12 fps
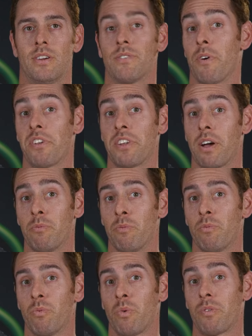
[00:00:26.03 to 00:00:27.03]
First up,
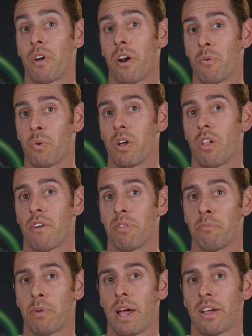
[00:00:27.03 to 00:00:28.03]
we've got our wheel off
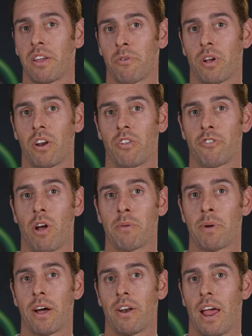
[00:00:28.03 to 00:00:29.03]
the bike and we're going to
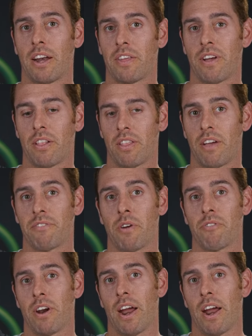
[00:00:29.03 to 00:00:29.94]
drop out any of that leftover